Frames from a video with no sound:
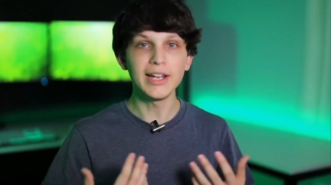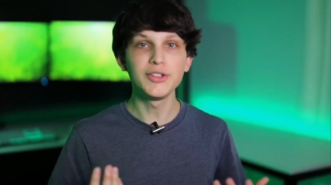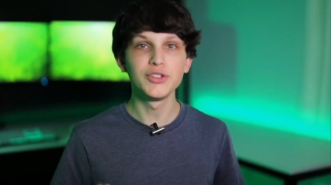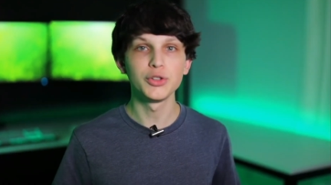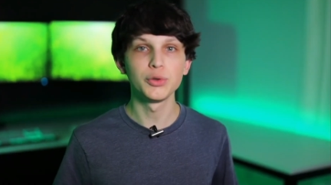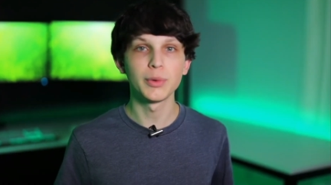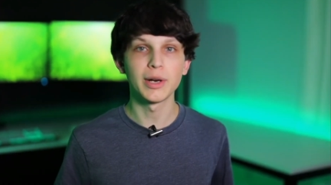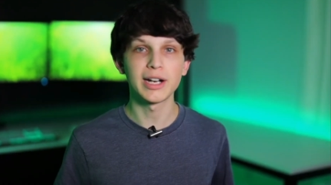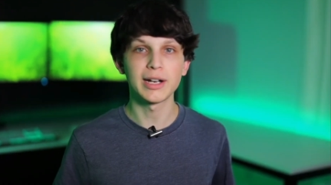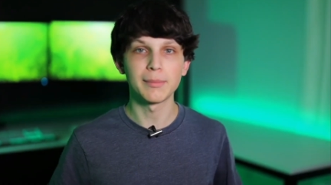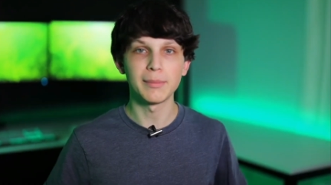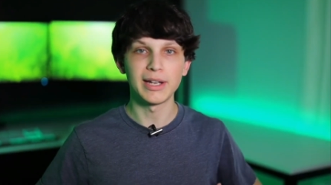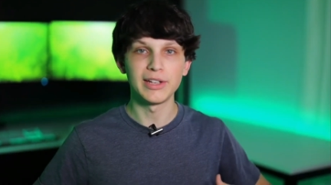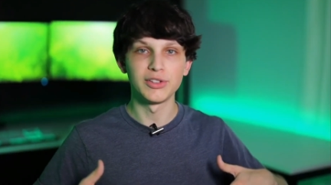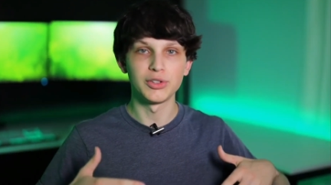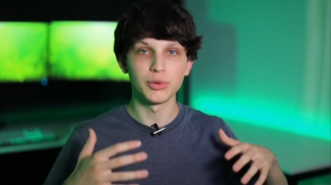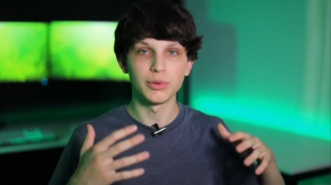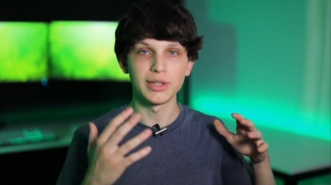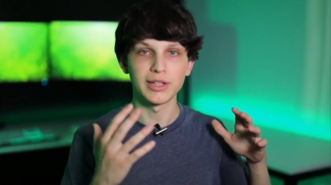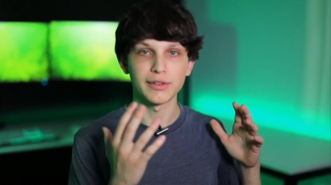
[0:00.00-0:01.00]
And I do
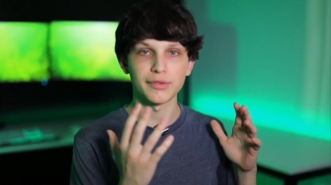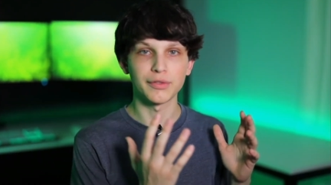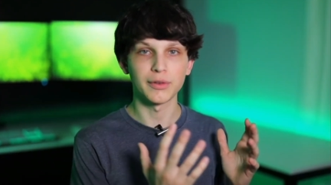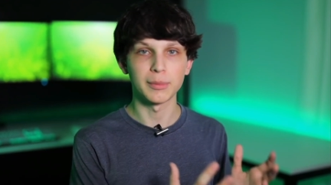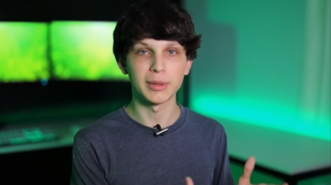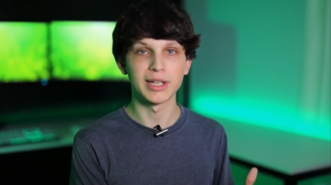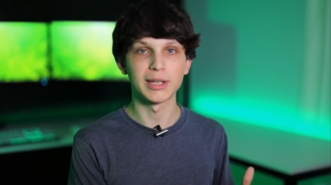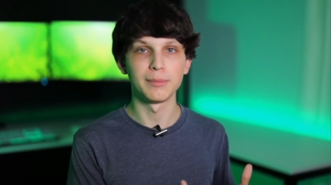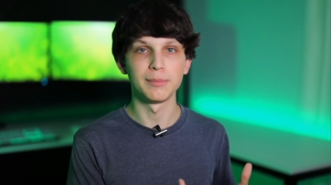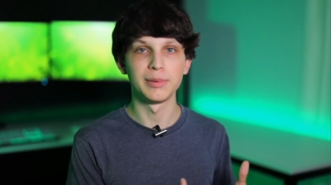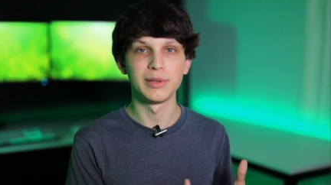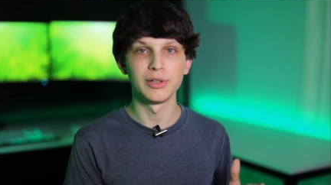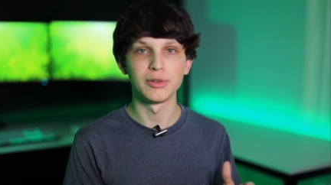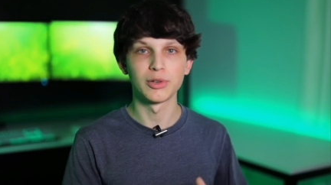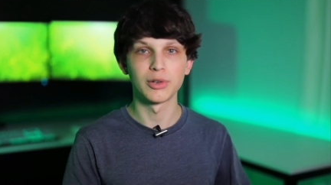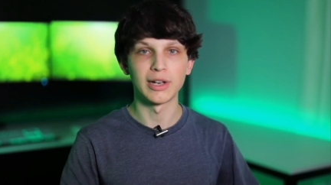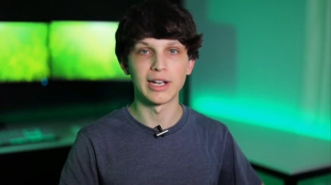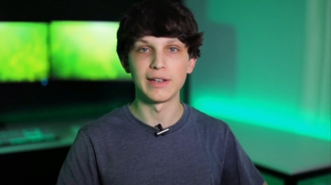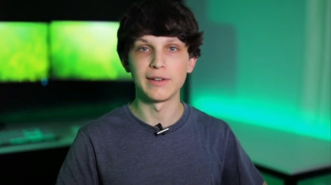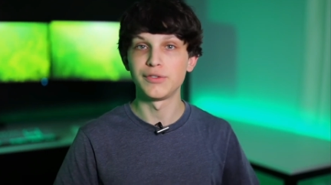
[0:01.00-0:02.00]
recommend doing this from a
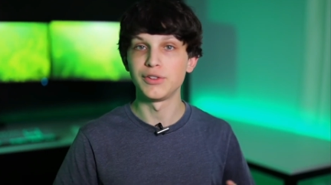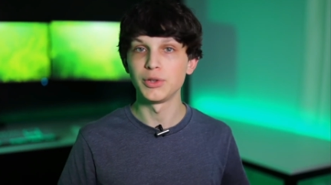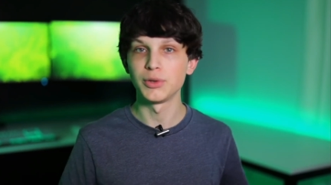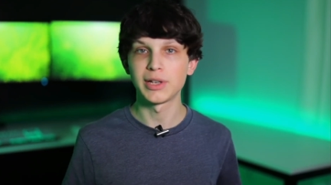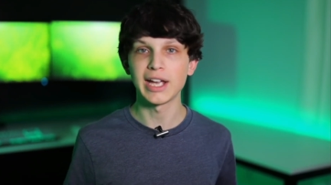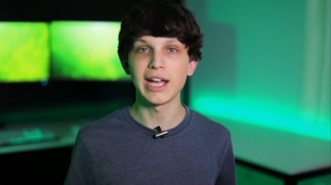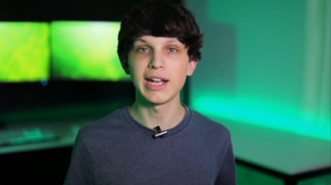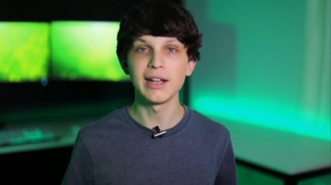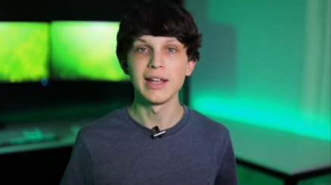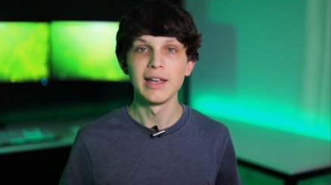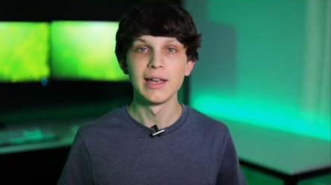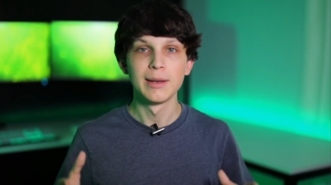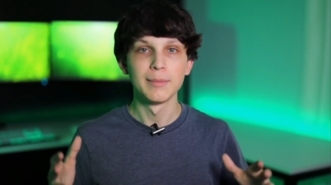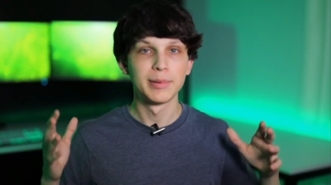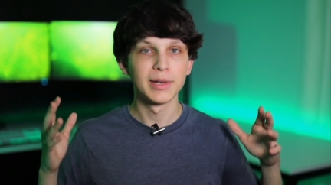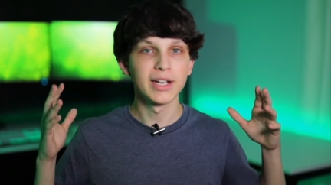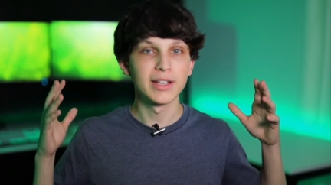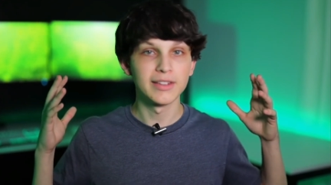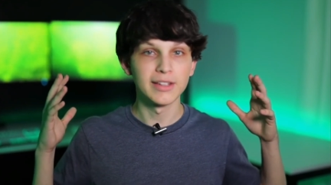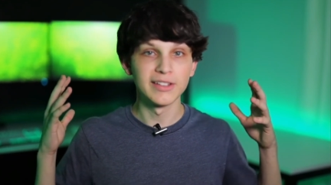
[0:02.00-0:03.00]
computer if you can,
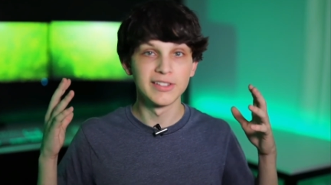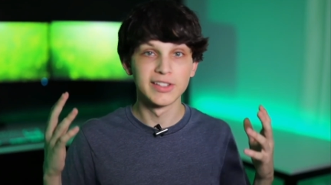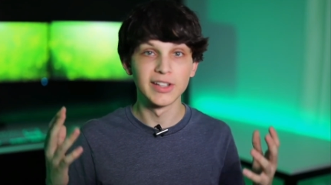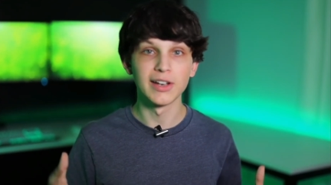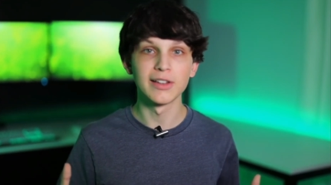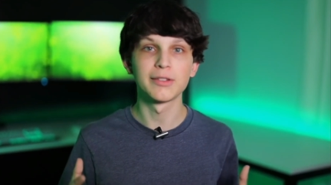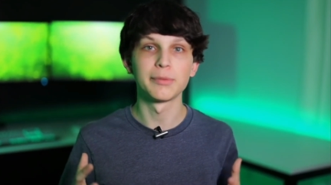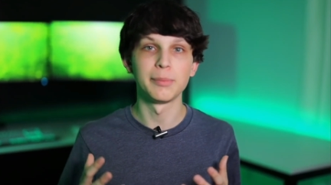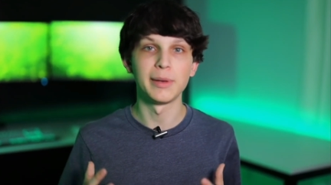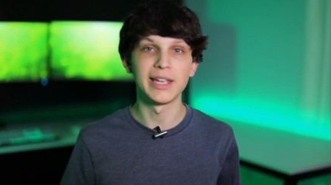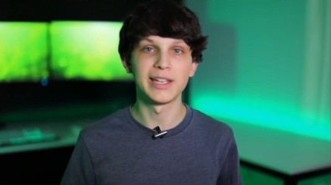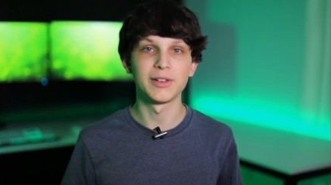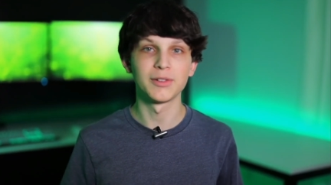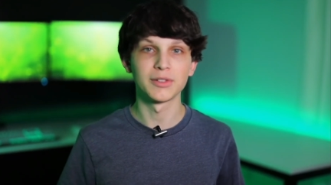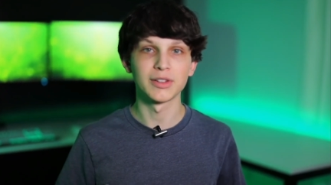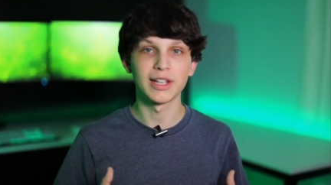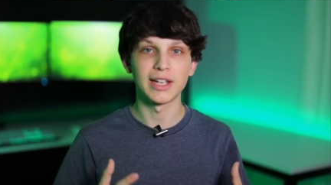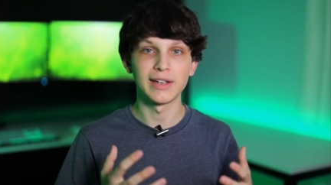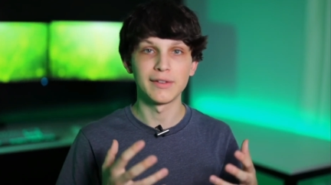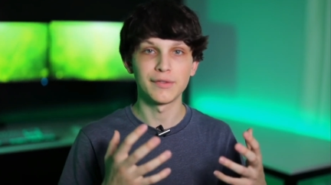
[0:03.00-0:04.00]
because it does make
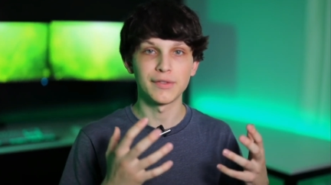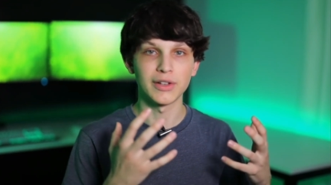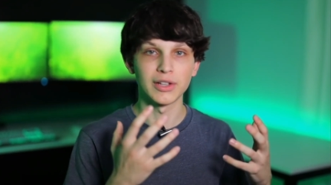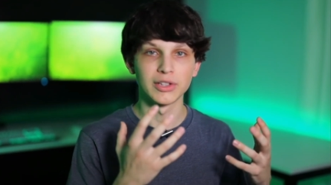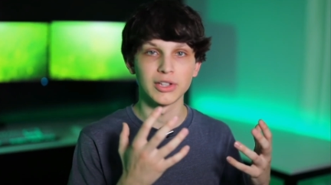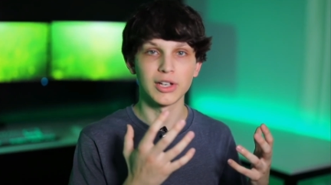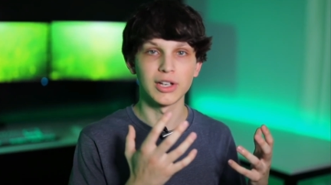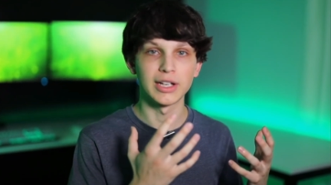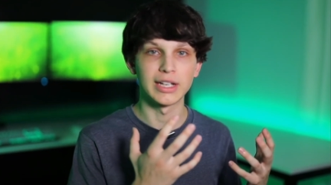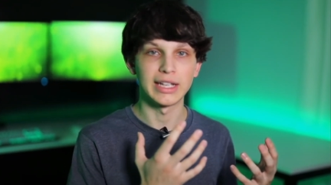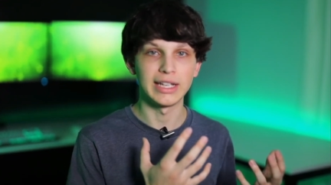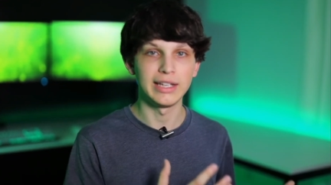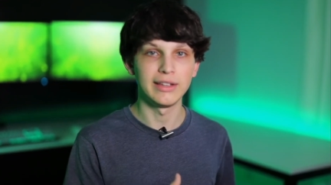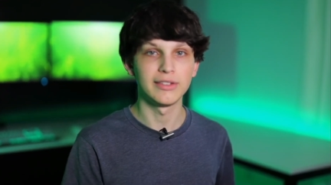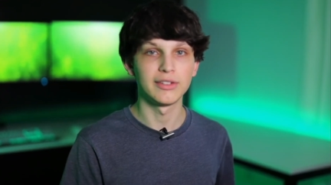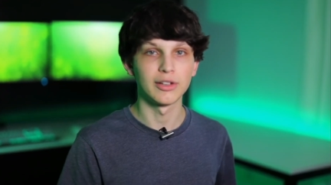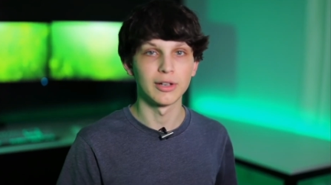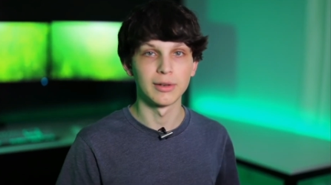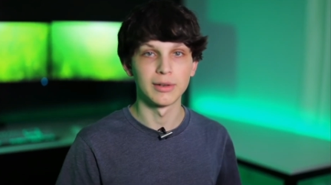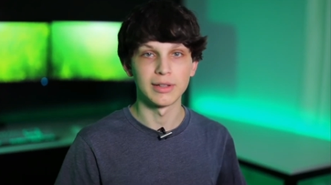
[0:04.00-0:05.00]
your life a lot
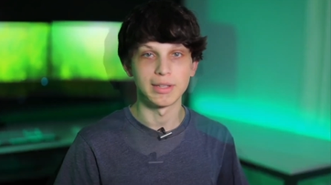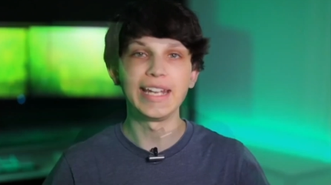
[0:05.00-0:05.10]
easier.